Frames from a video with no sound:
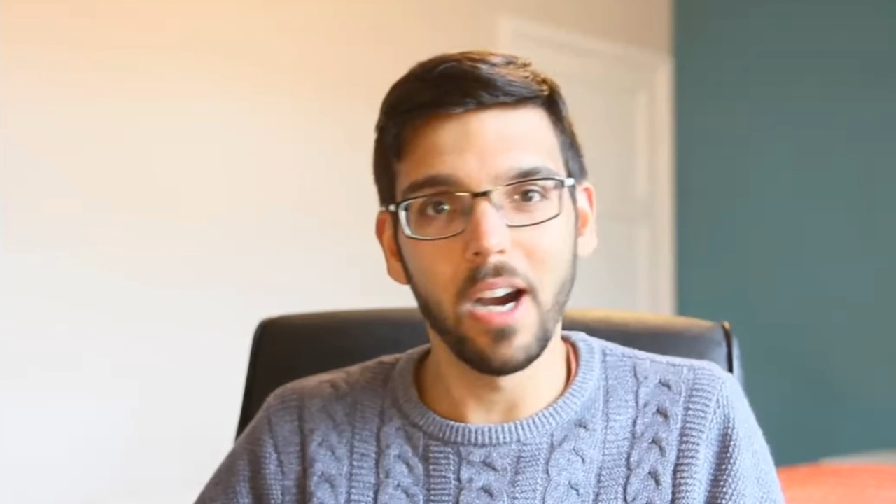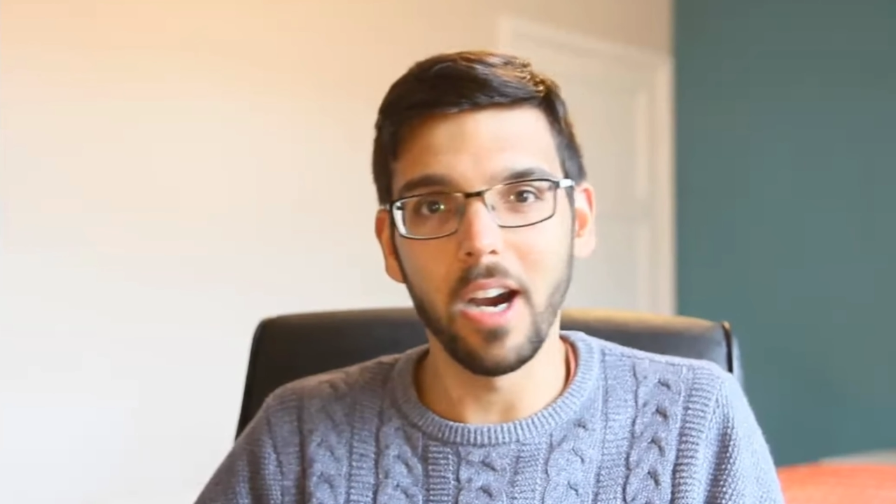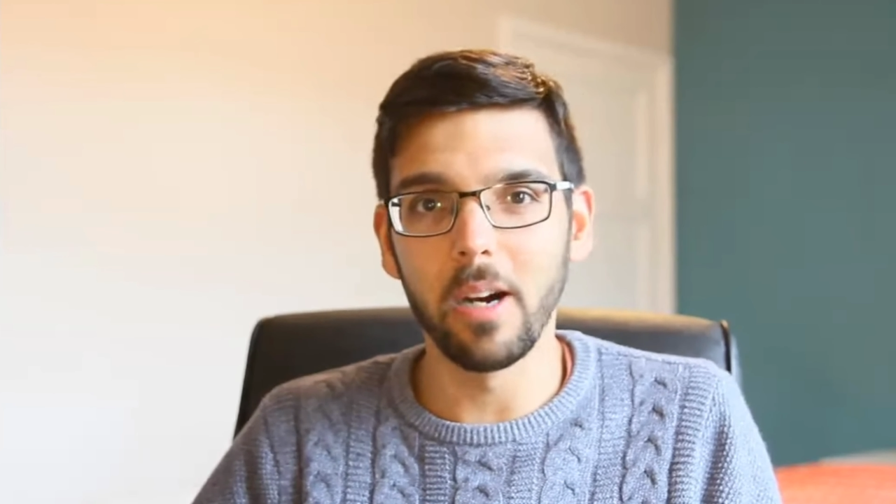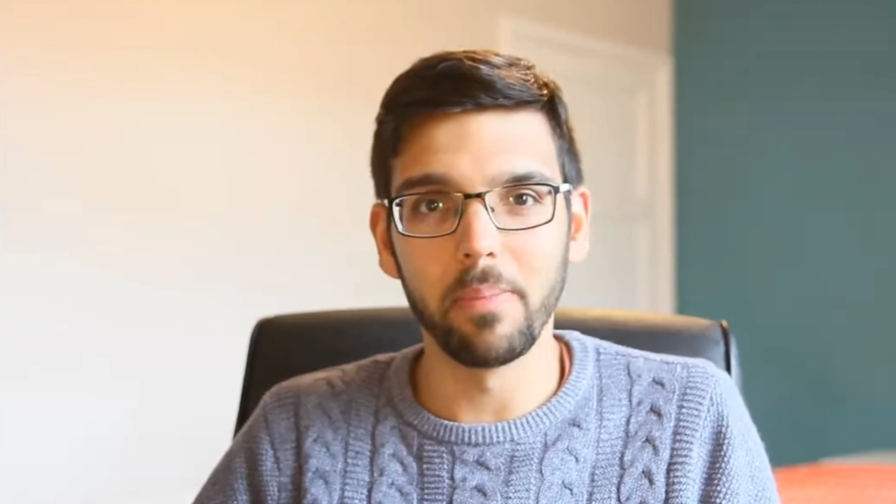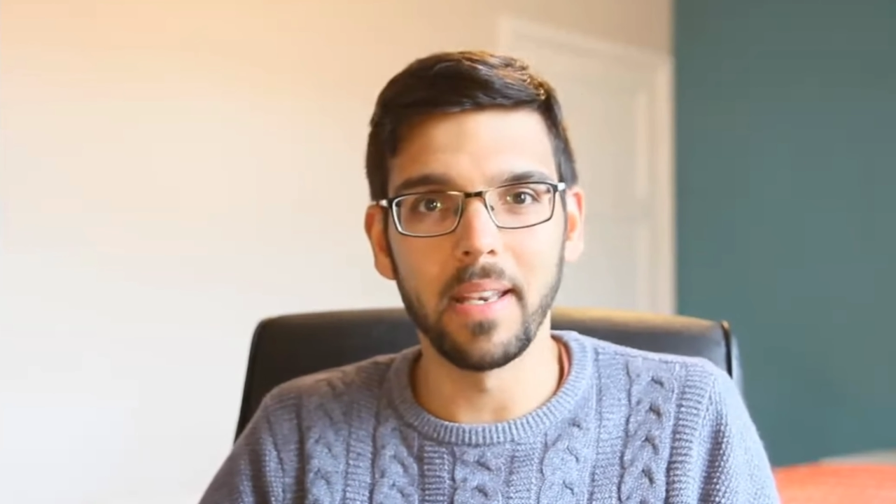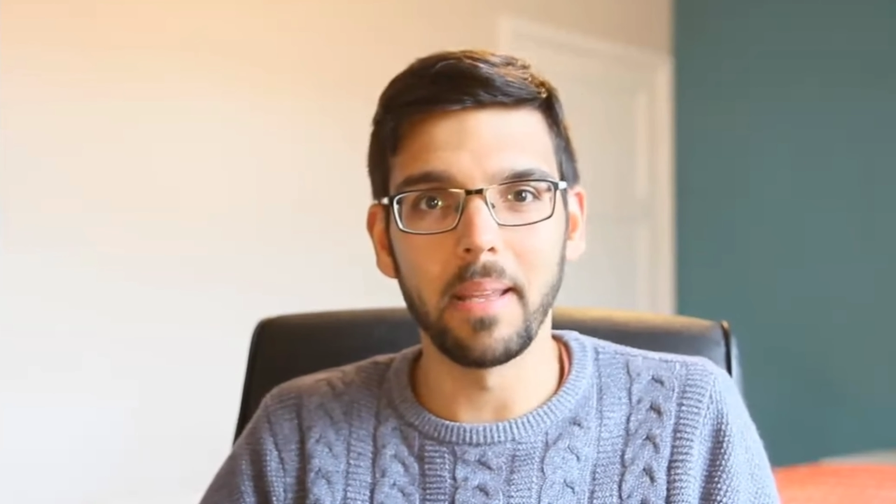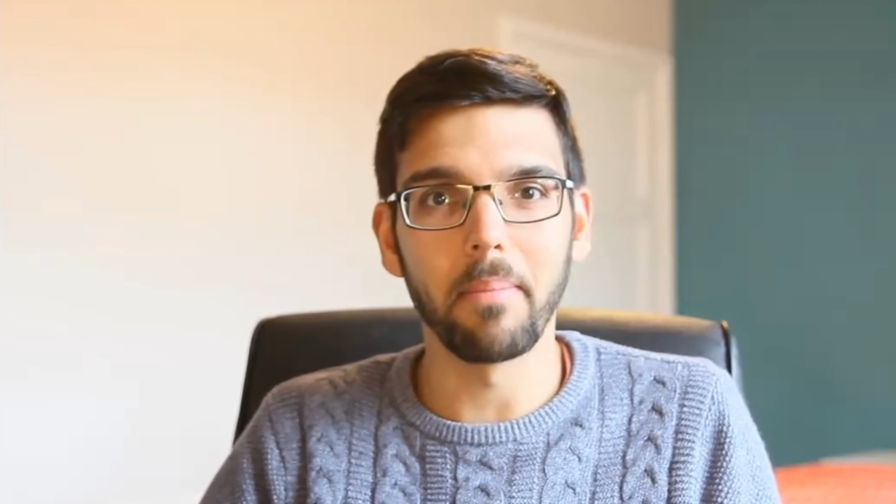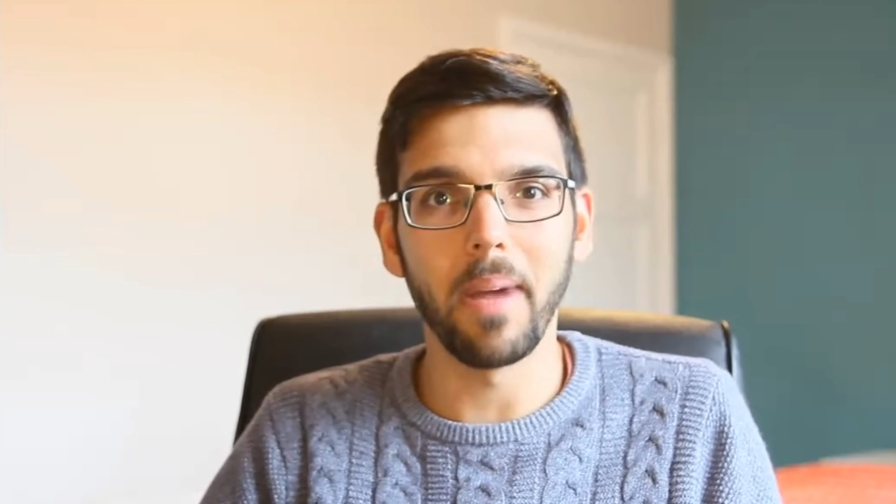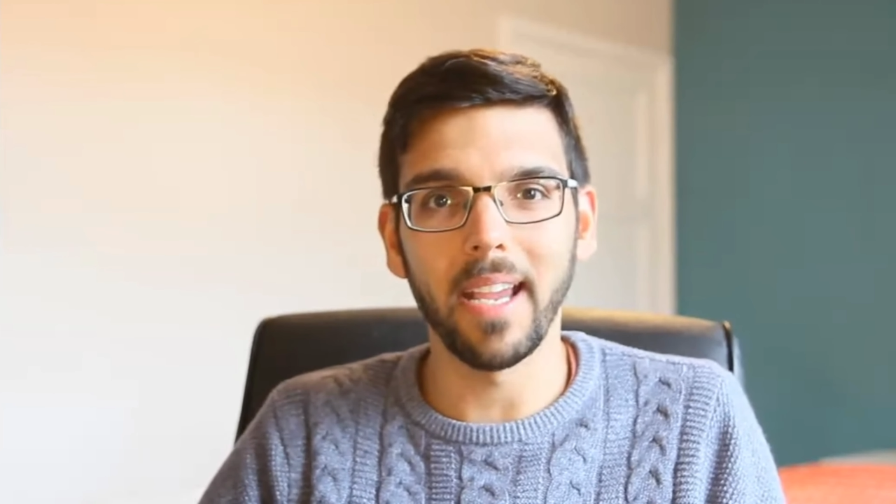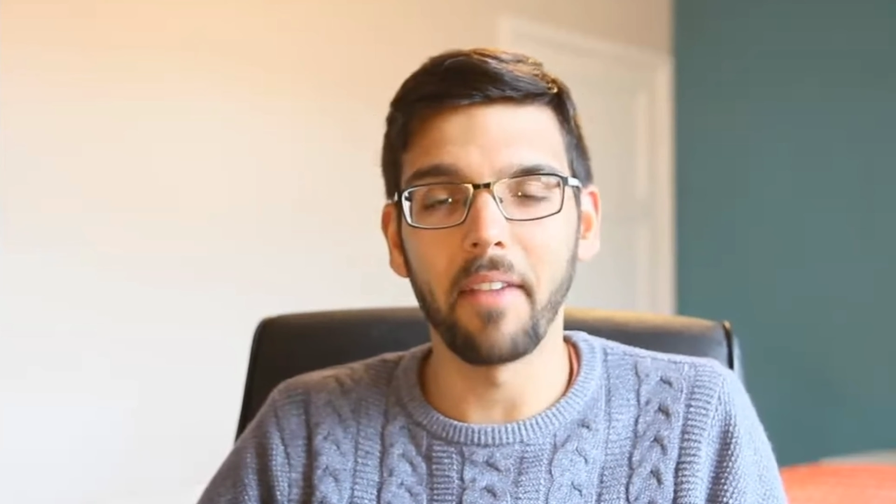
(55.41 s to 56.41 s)
up and it
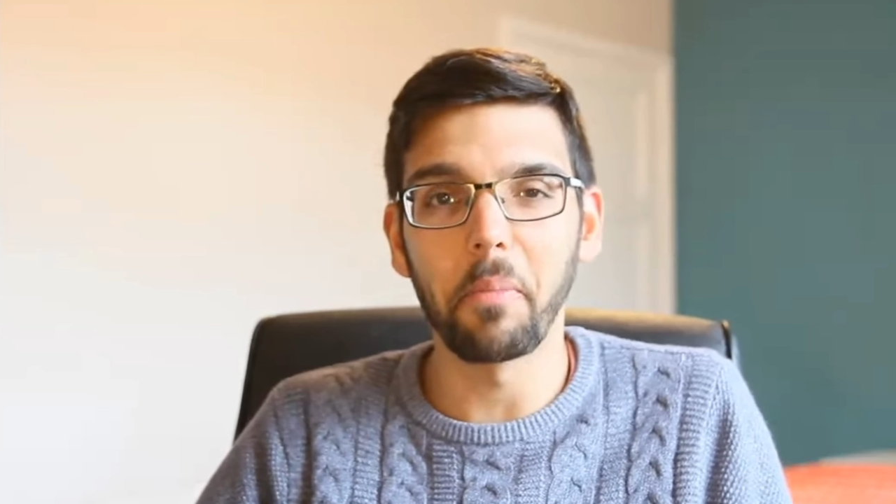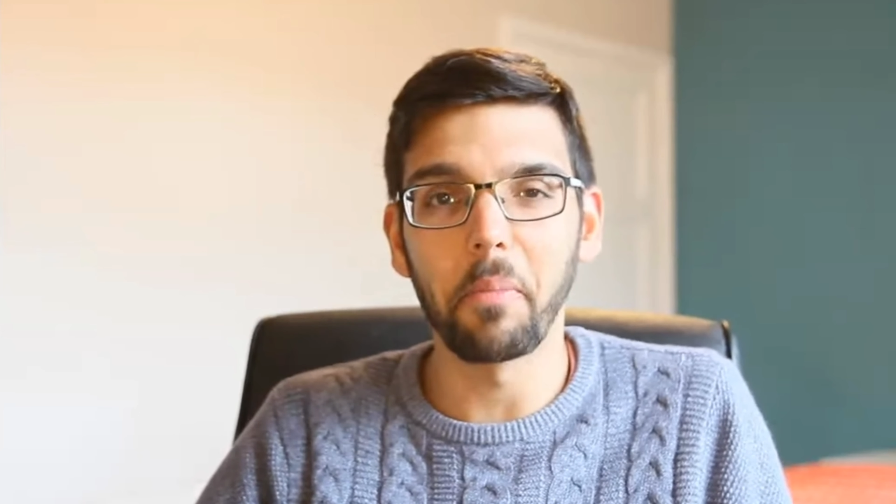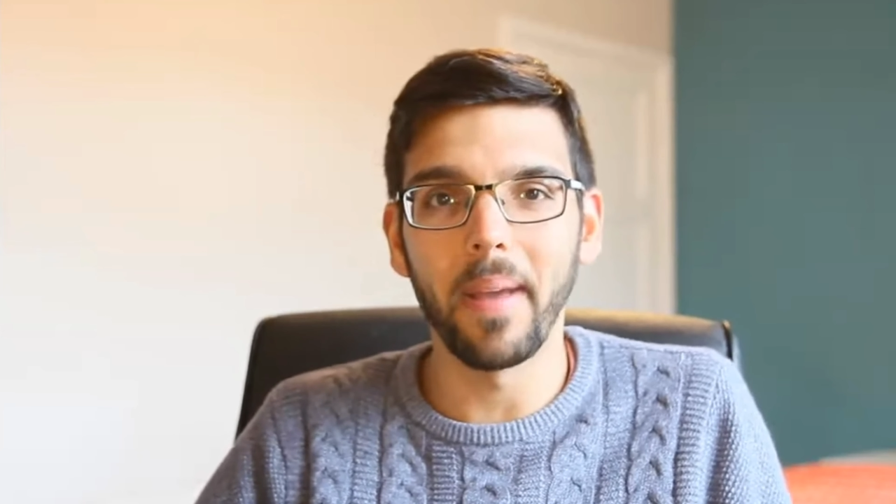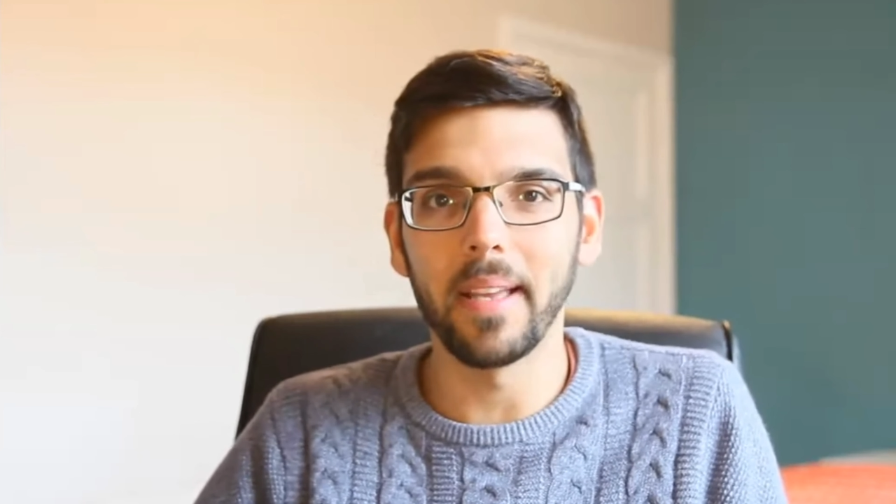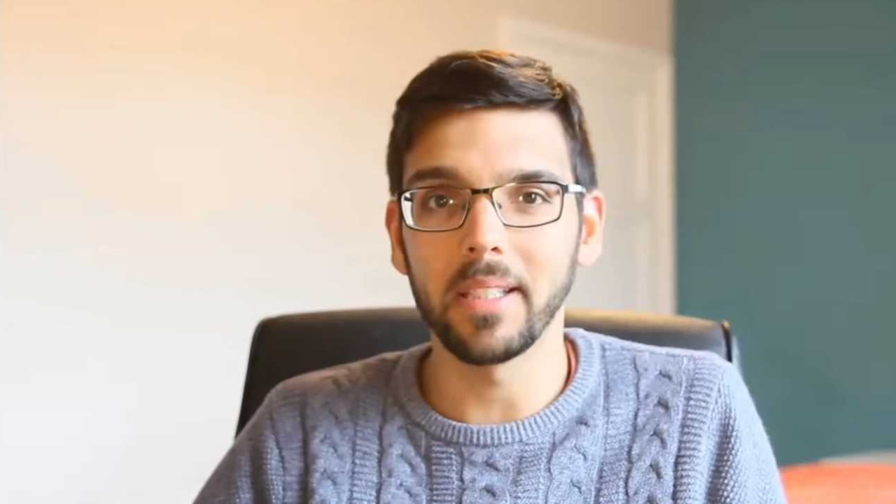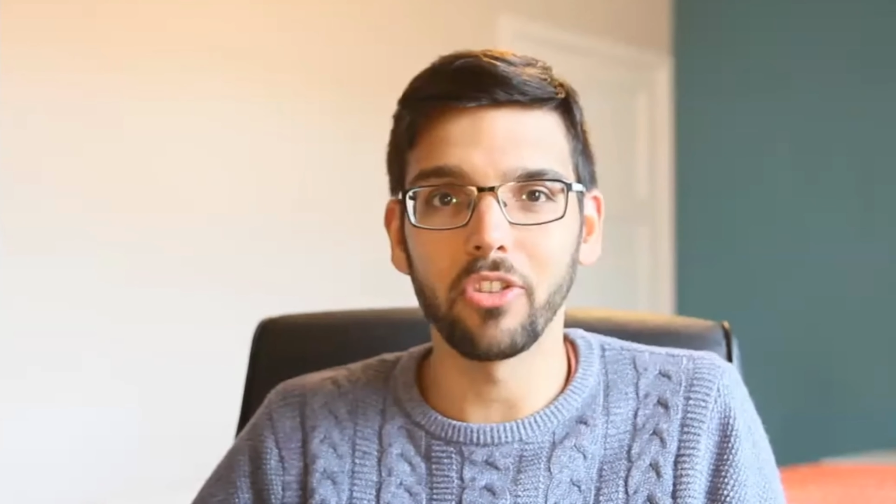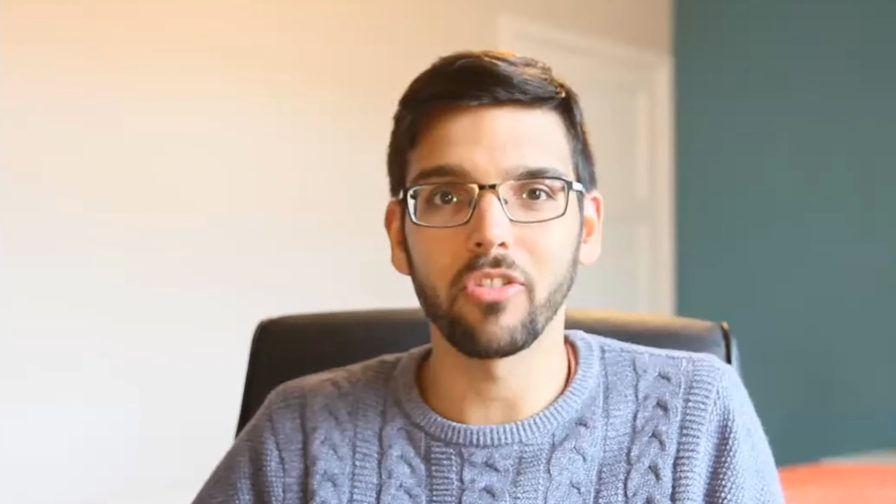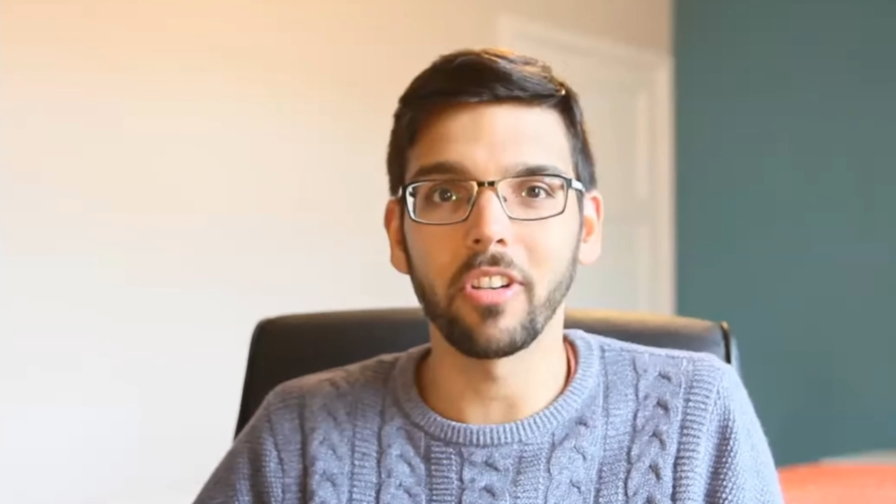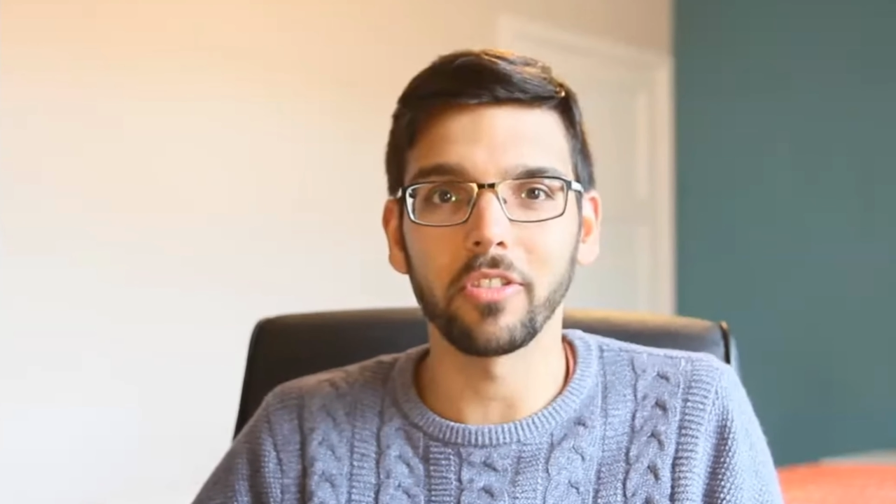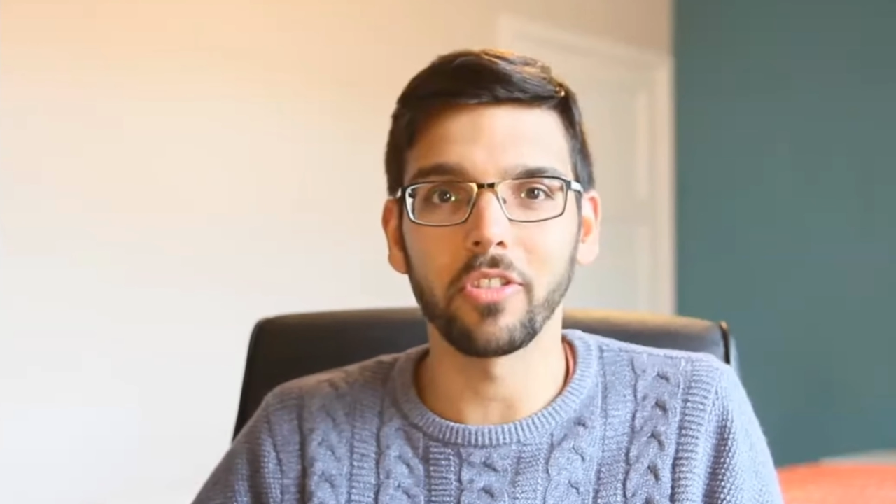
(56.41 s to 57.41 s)
might have a better
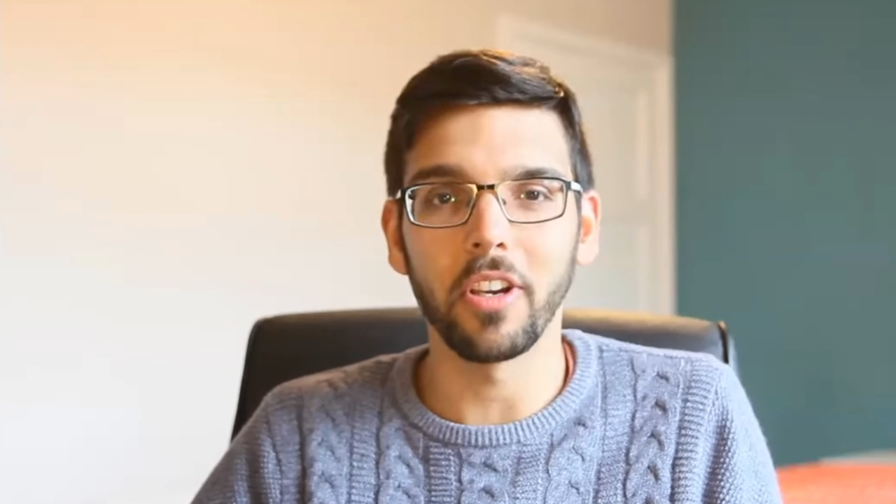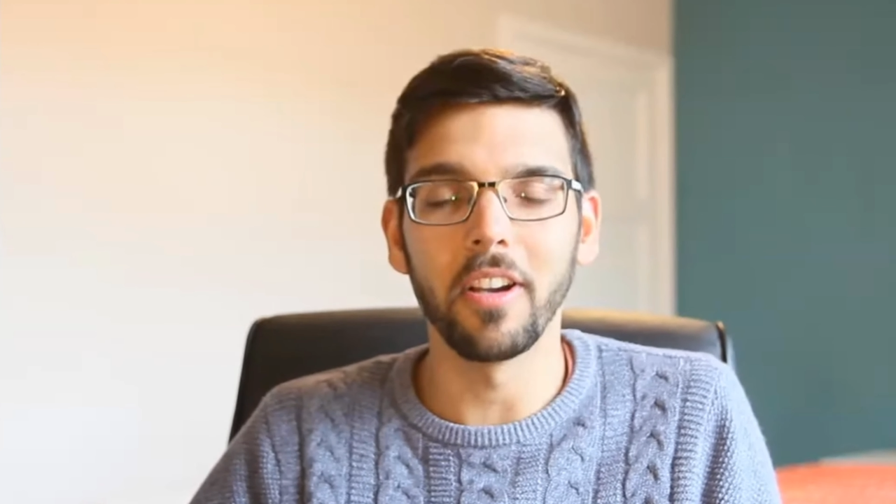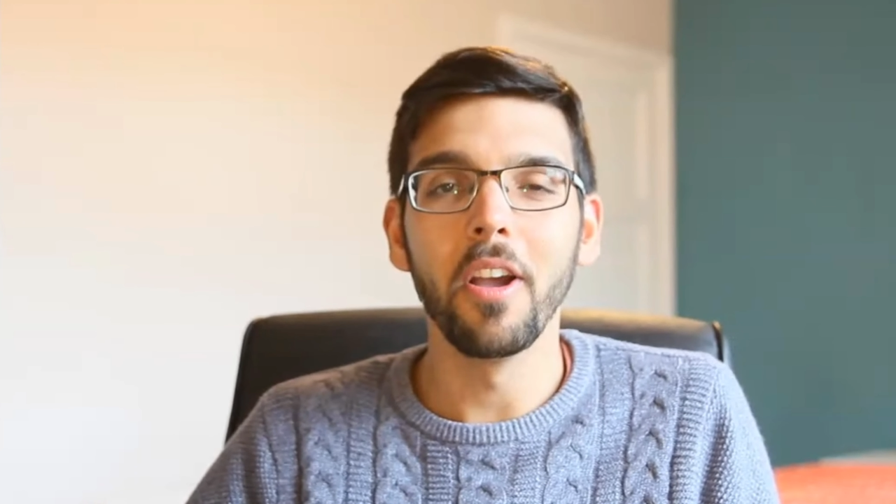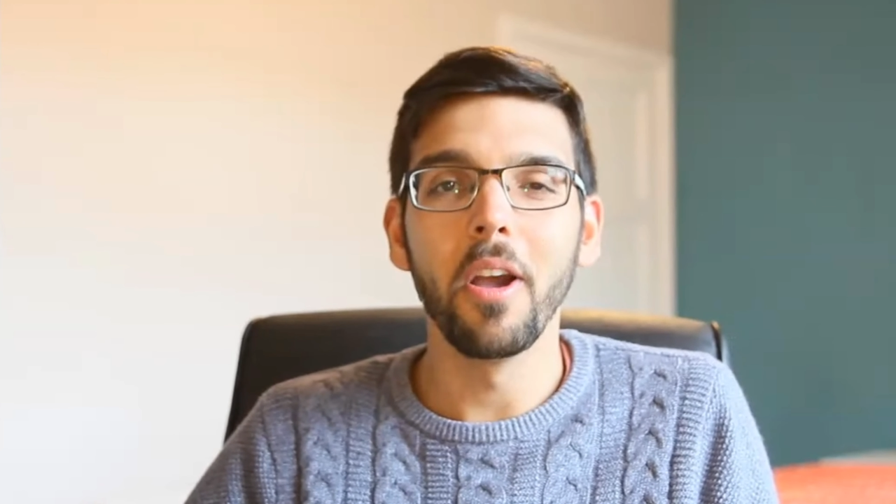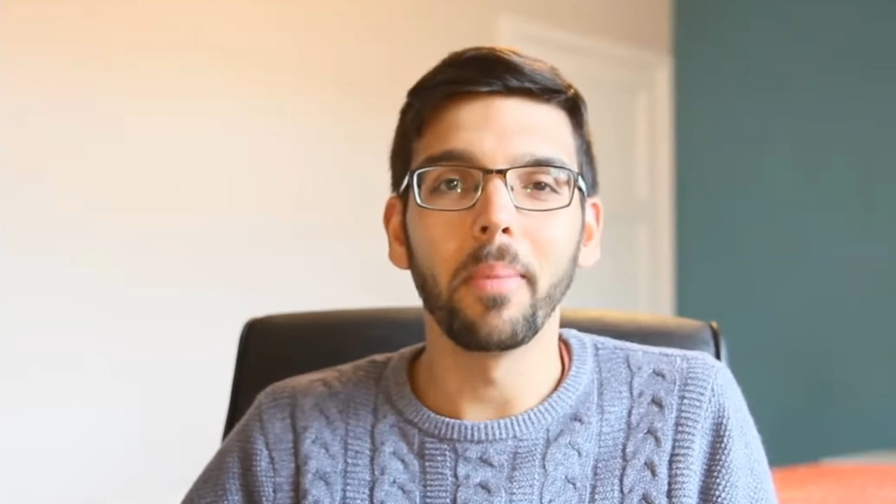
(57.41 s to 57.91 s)
structure,